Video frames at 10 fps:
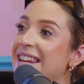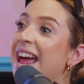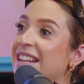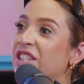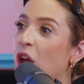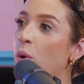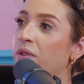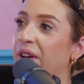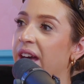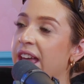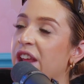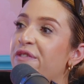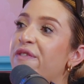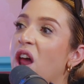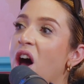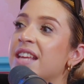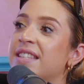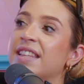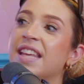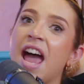he lets go of it and it
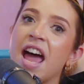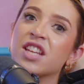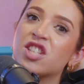flies in the air and